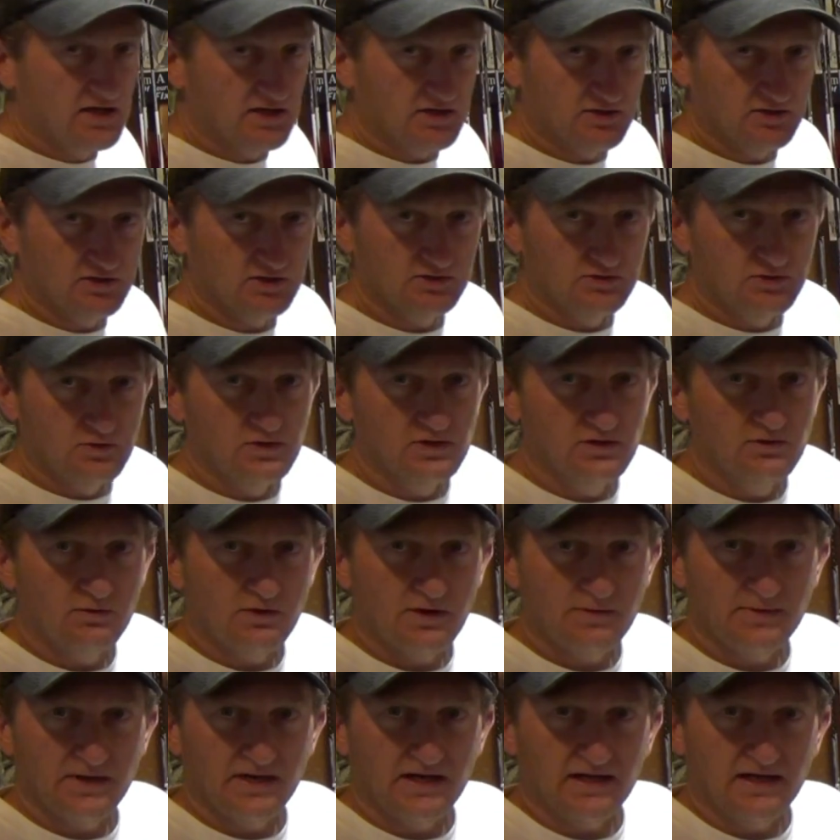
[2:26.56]
good quill
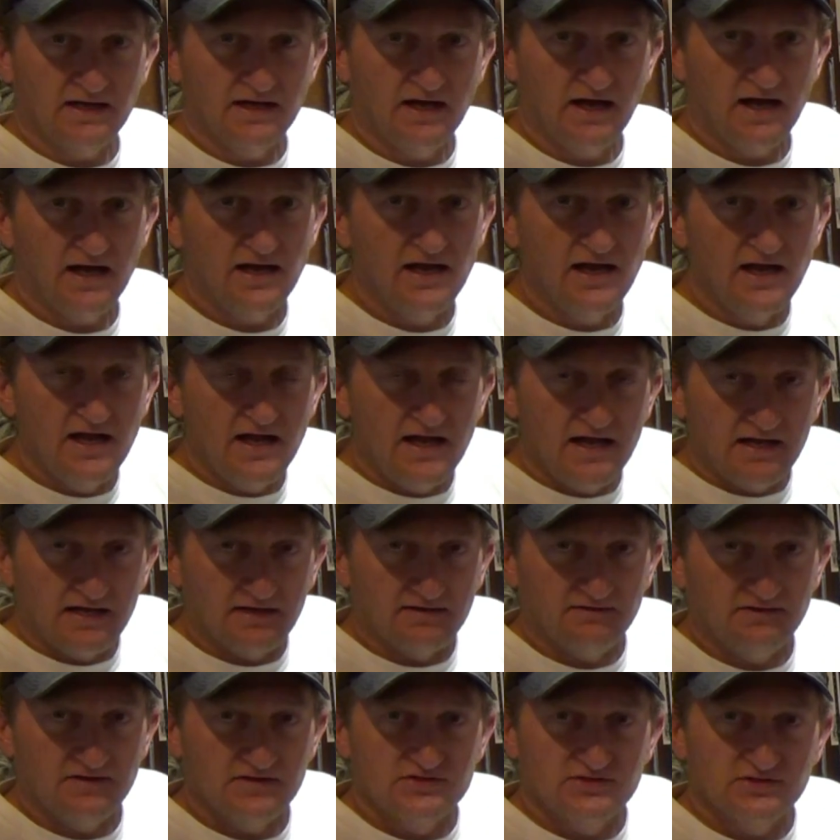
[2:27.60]
where I'm going to cut.
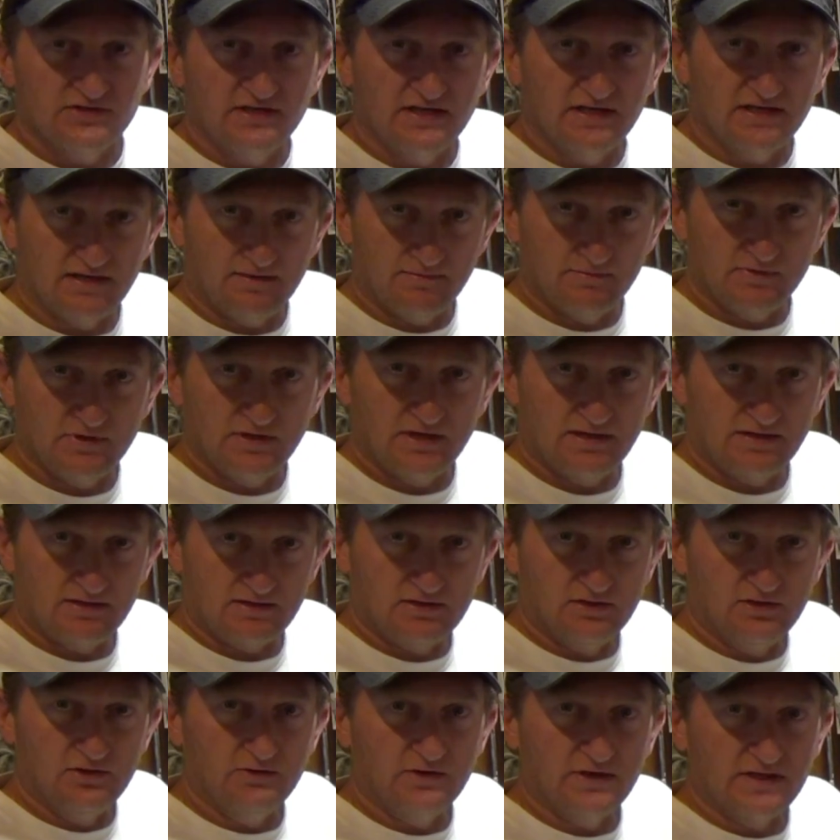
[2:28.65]
And eventually end up in
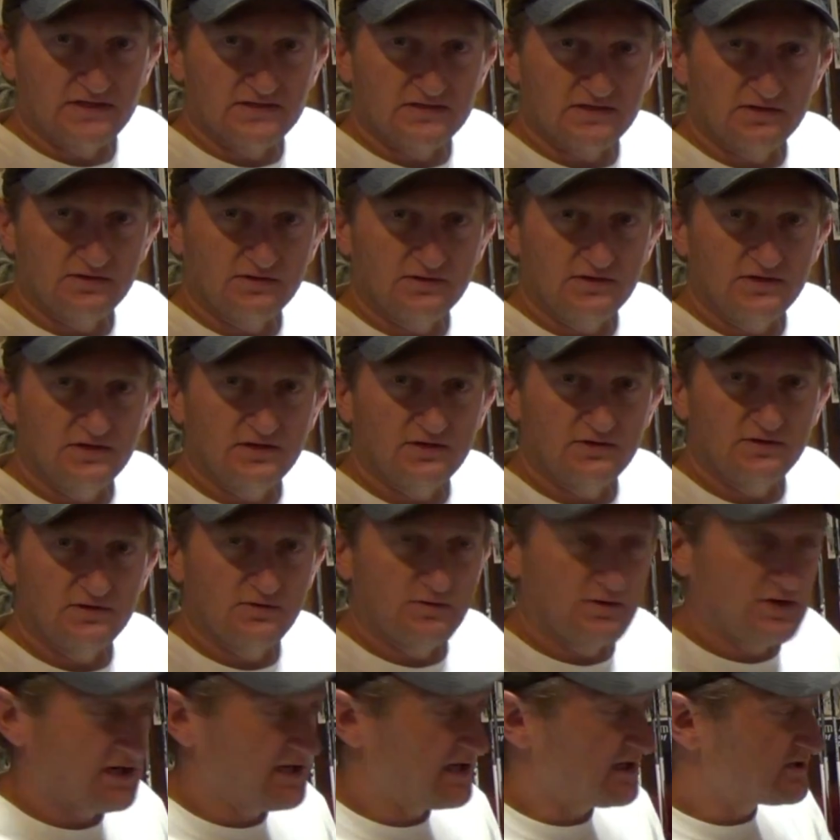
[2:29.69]
gluing. So
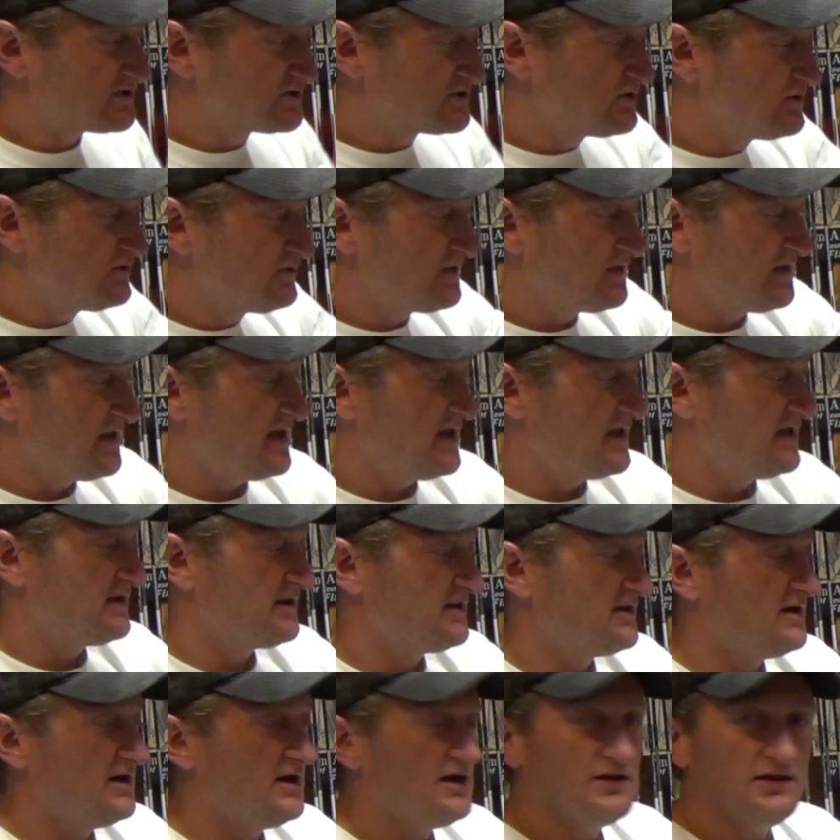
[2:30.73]
you want to get too thin
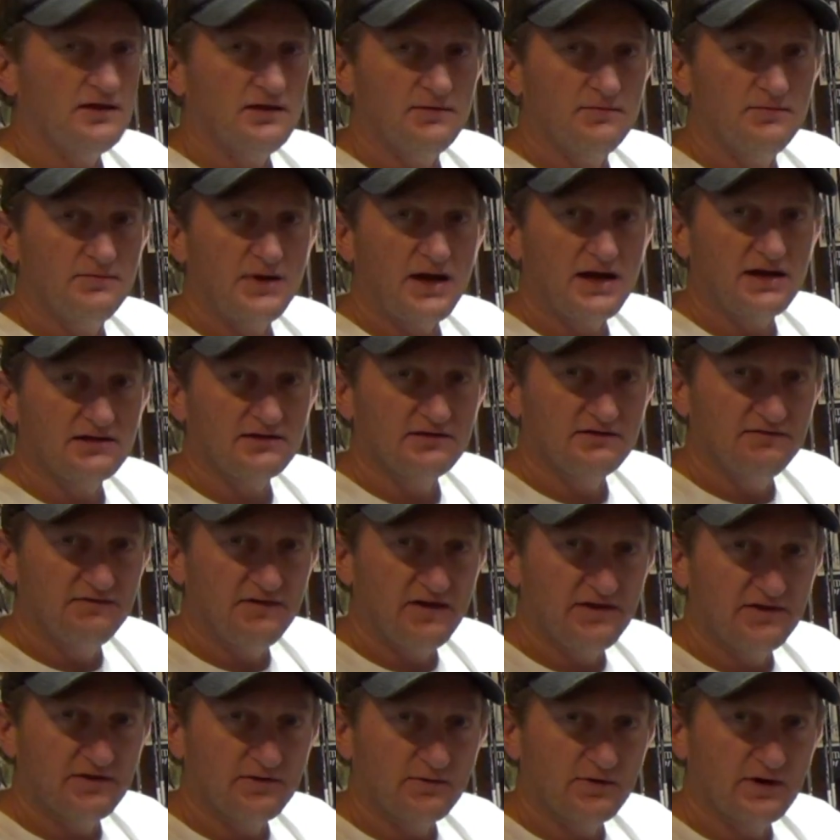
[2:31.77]
on the back of the
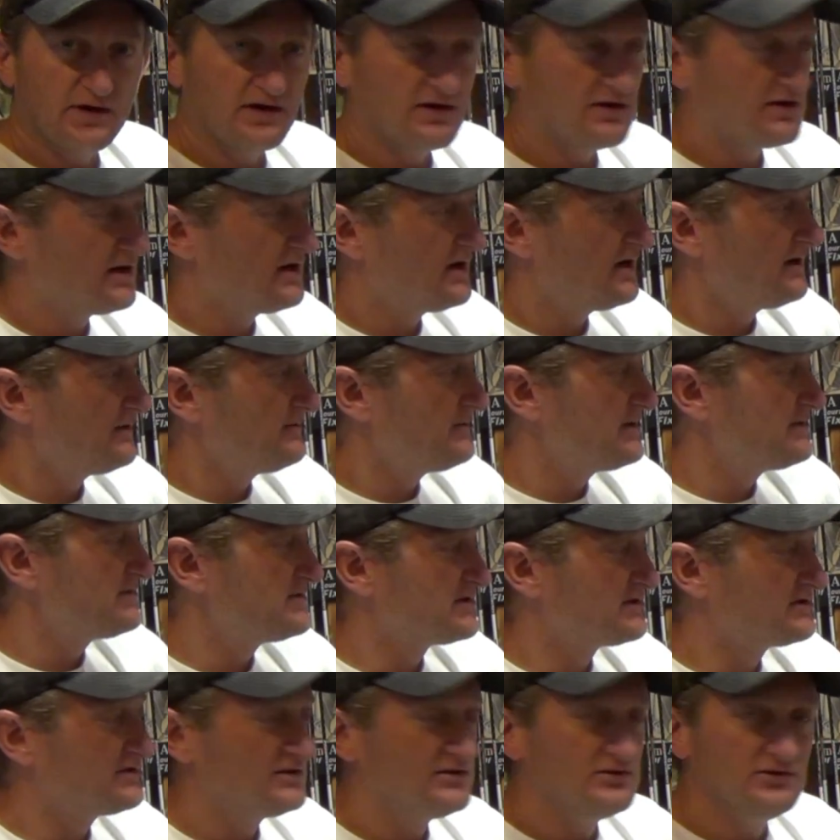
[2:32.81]
feather where maybe
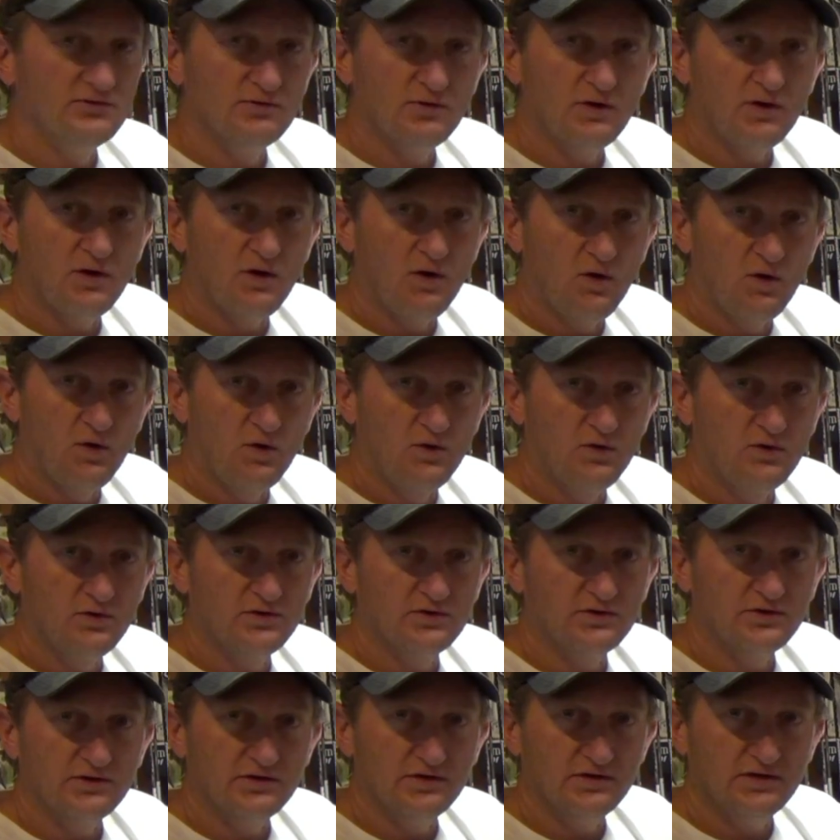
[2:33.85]
the glue won't
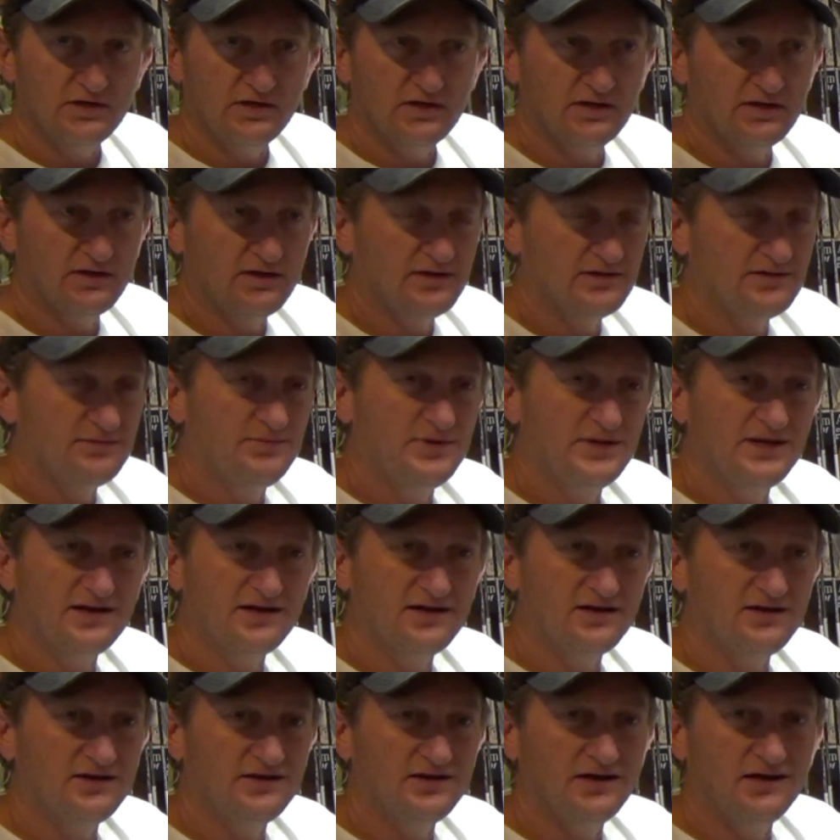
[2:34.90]
hold, or
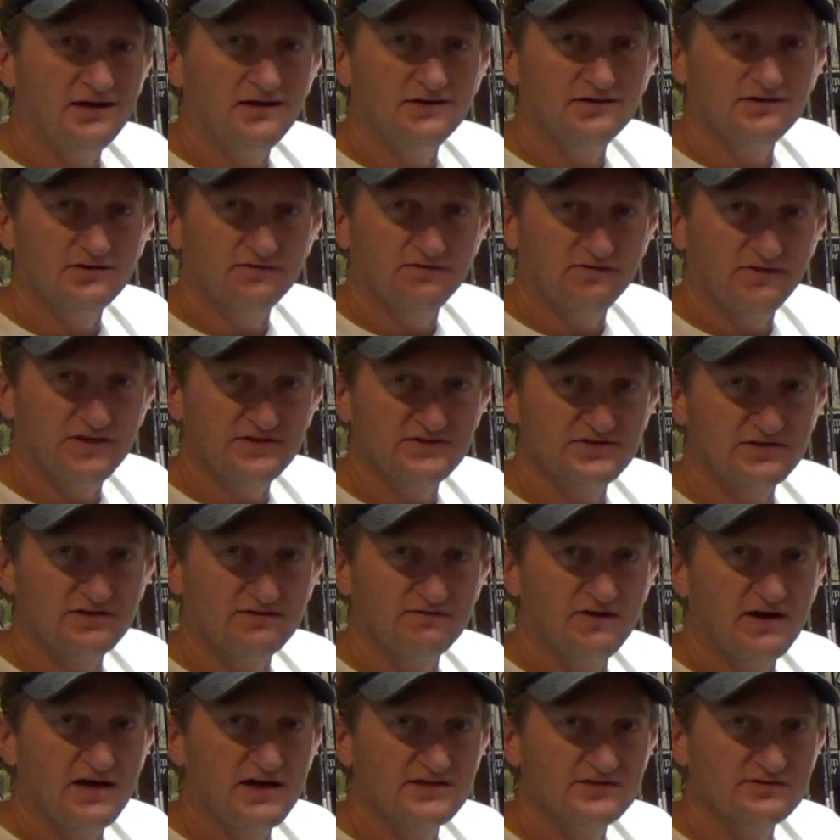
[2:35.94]
depending on your fletching
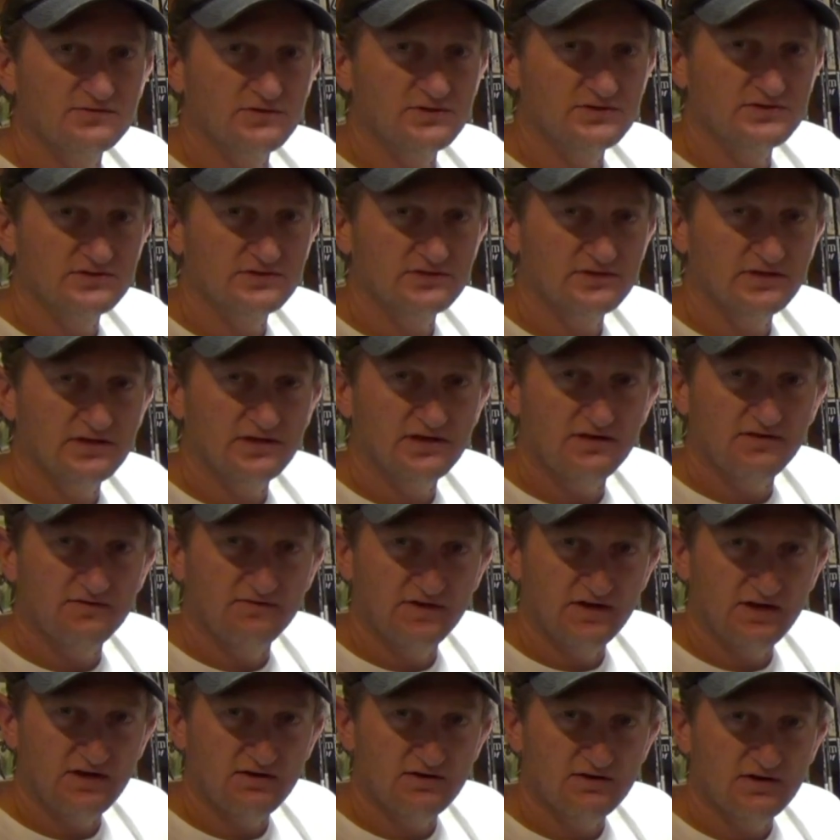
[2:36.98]
device, which in another
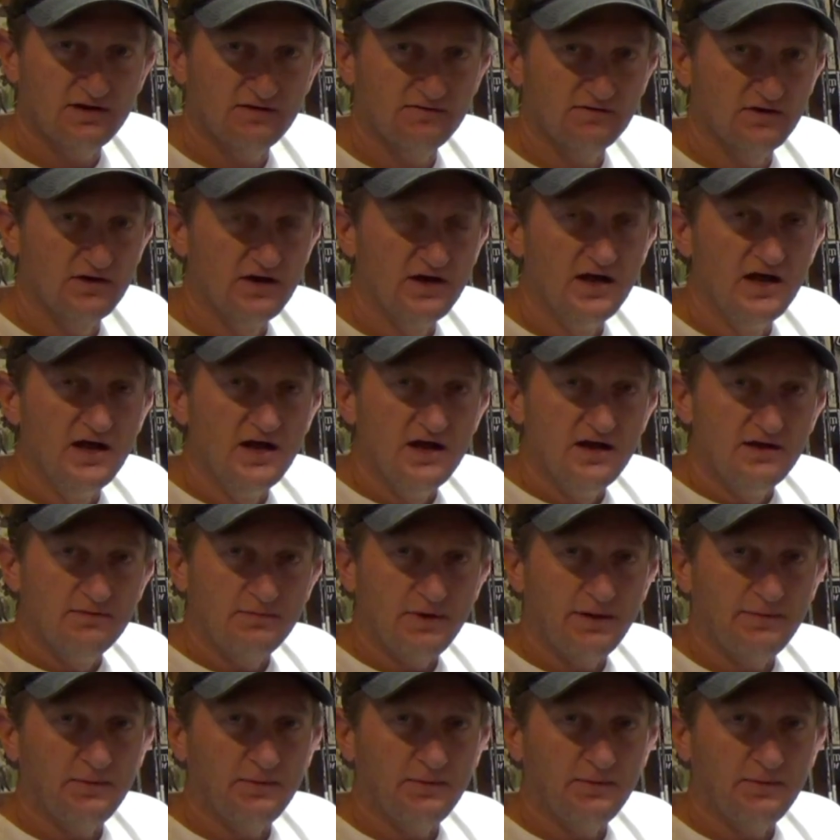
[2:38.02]
video I'll cover my